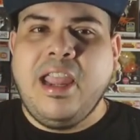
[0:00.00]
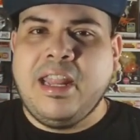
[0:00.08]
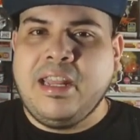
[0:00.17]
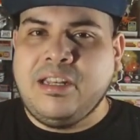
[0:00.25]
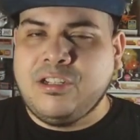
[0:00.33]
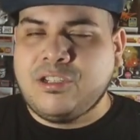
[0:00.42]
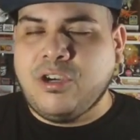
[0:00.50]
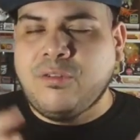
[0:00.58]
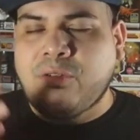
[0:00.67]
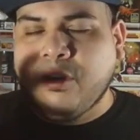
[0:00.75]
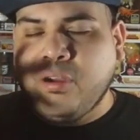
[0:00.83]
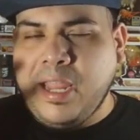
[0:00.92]
and just
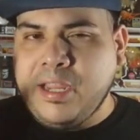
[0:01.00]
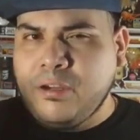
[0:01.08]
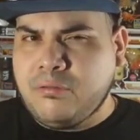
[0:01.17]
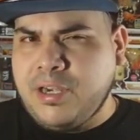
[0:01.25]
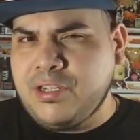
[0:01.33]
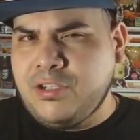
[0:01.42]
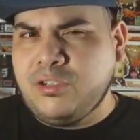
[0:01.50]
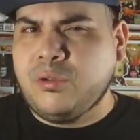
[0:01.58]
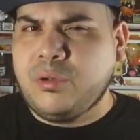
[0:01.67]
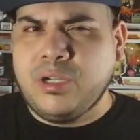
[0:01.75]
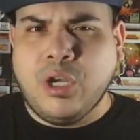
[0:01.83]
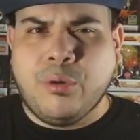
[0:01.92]
overall a great
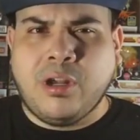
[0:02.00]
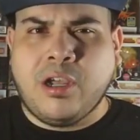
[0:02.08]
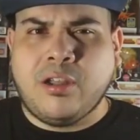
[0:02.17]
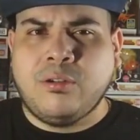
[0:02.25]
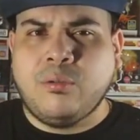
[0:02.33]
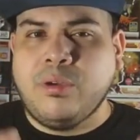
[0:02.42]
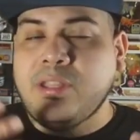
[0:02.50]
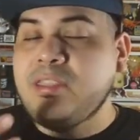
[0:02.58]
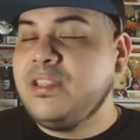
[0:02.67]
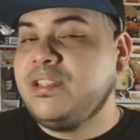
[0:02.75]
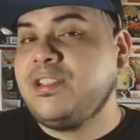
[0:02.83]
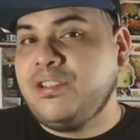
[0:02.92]
story going on with
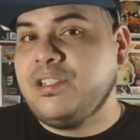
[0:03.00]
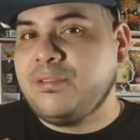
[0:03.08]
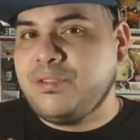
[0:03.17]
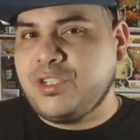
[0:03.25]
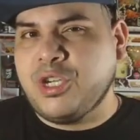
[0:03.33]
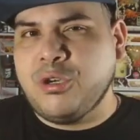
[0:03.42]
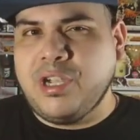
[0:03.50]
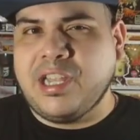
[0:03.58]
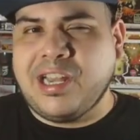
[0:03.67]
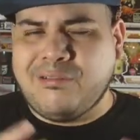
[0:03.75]
this series of Shogun.